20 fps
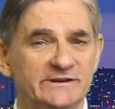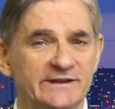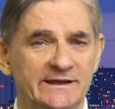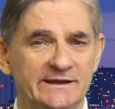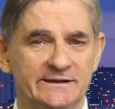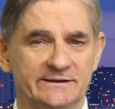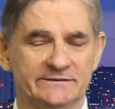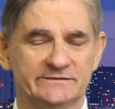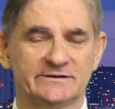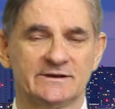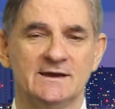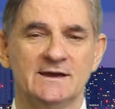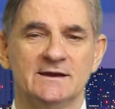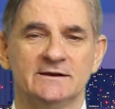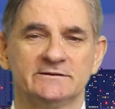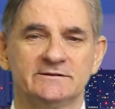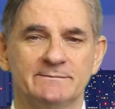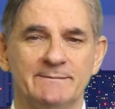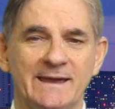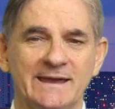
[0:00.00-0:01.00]
years
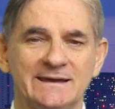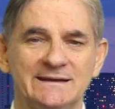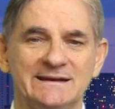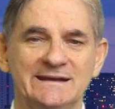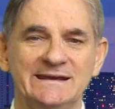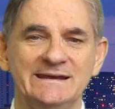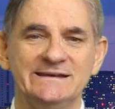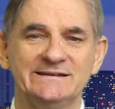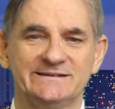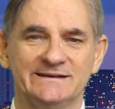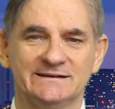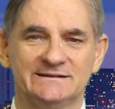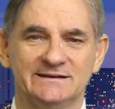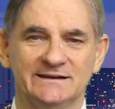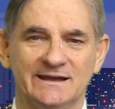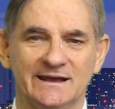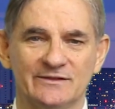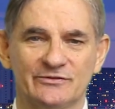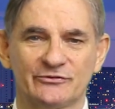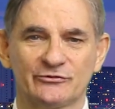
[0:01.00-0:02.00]
to make it easier to
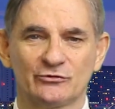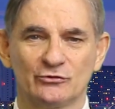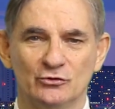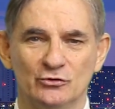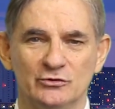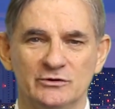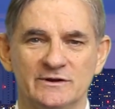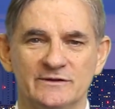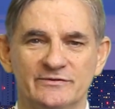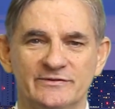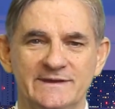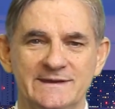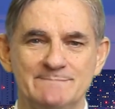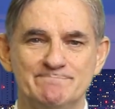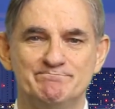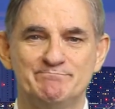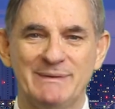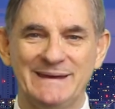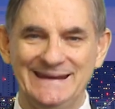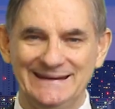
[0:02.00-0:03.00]
get through the
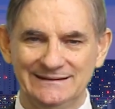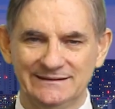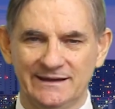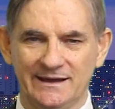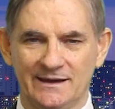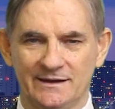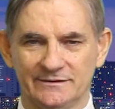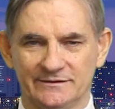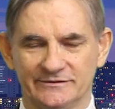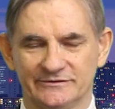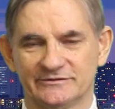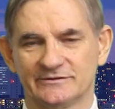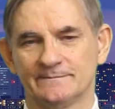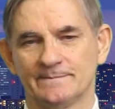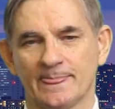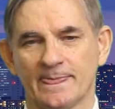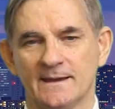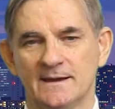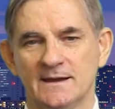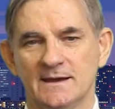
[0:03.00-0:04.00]
bean counters.
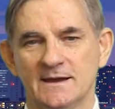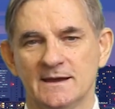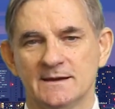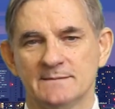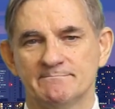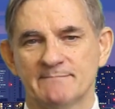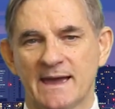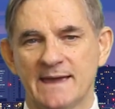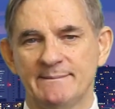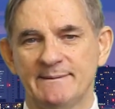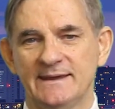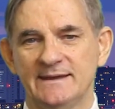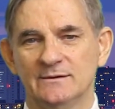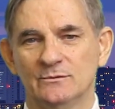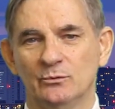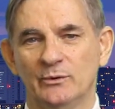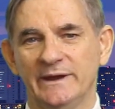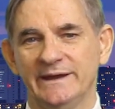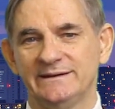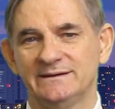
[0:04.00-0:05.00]
Maybe
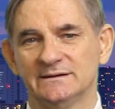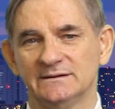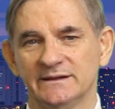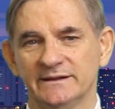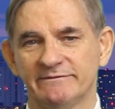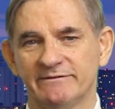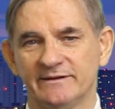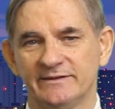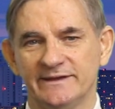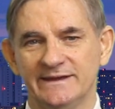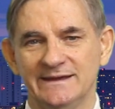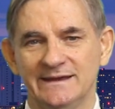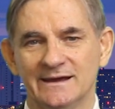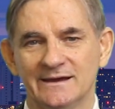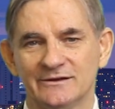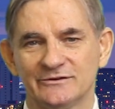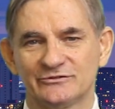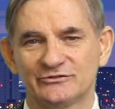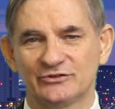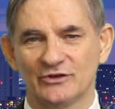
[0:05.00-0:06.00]
we deliver the
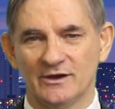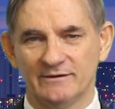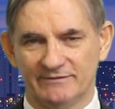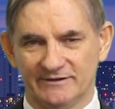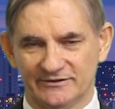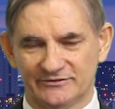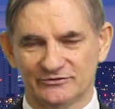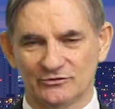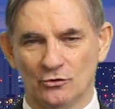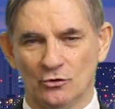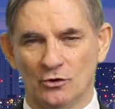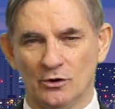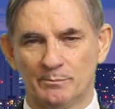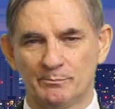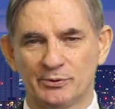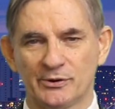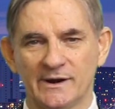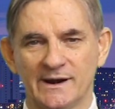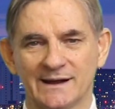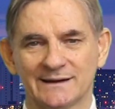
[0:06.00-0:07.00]
service or
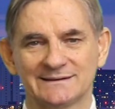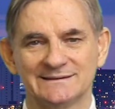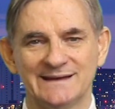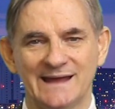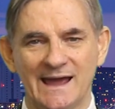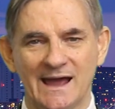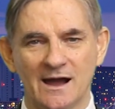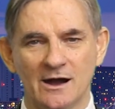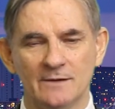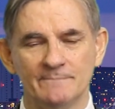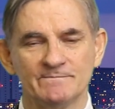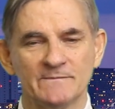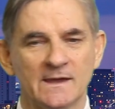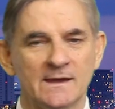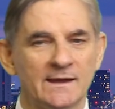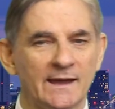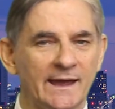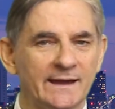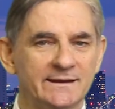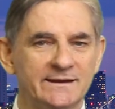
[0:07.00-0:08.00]
product now
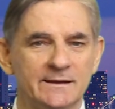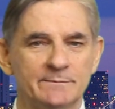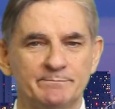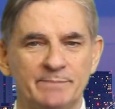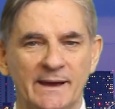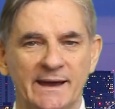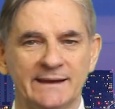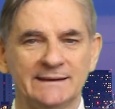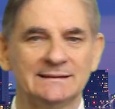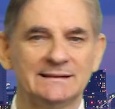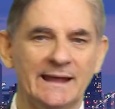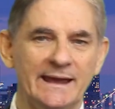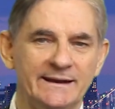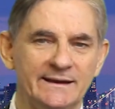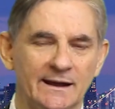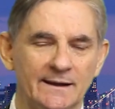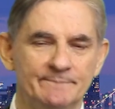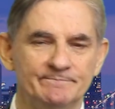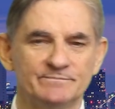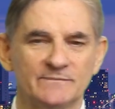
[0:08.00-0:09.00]
and get paid
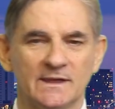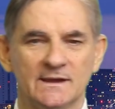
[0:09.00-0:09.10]
later.